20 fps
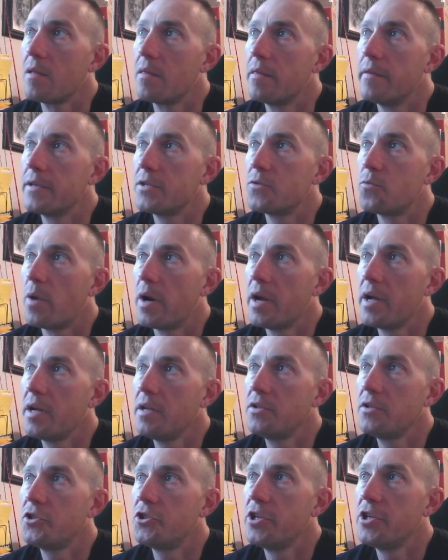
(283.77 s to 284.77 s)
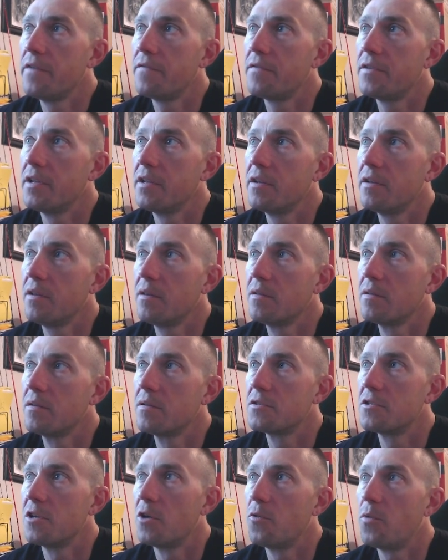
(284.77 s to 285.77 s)
this range shifted.
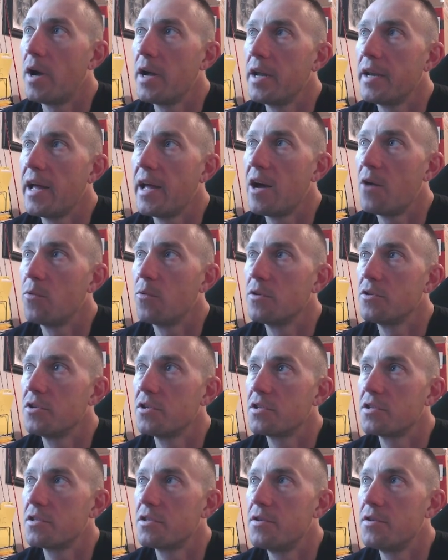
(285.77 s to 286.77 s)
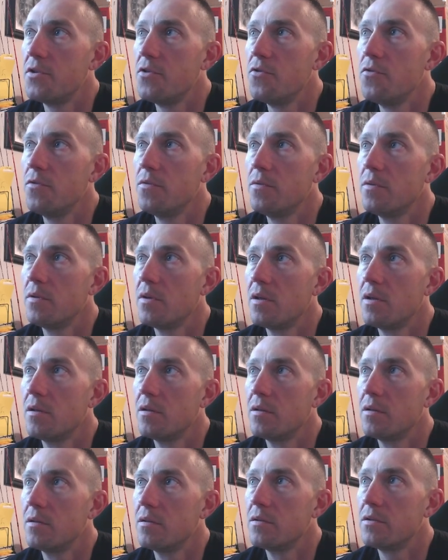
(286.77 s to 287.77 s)
So right now we're just two
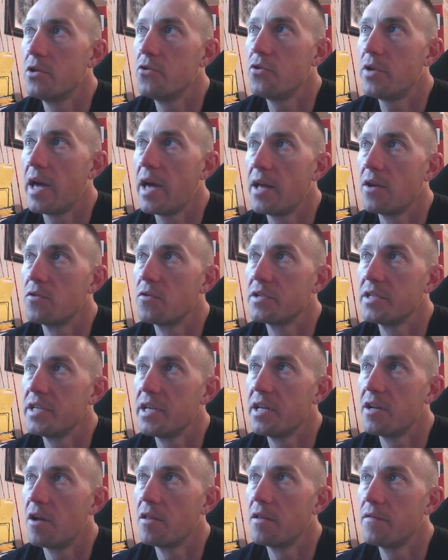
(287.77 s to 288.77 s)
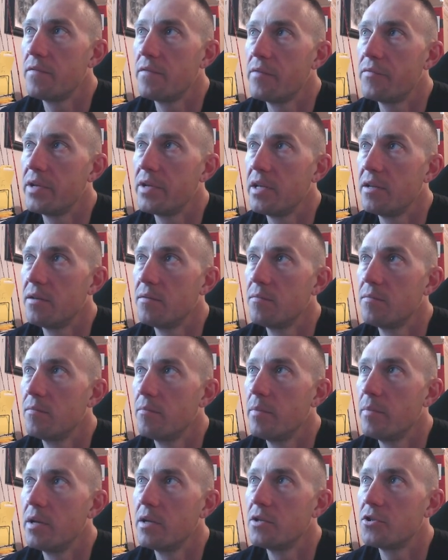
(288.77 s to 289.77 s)
candles in on the
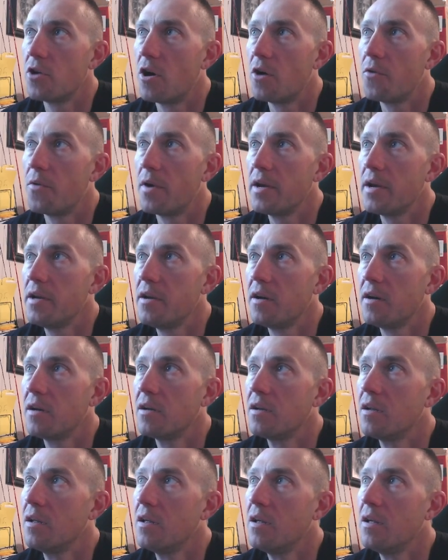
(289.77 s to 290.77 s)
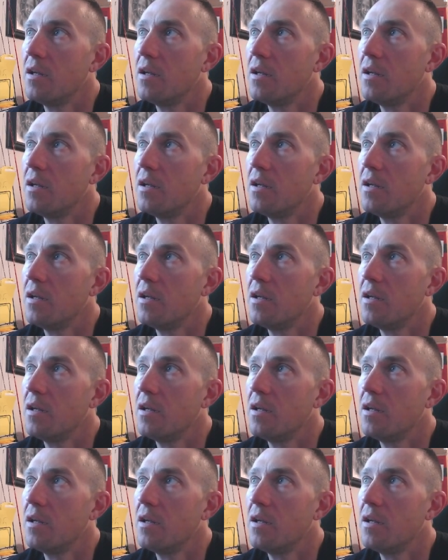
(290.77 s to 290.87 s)
15-minute chart right here.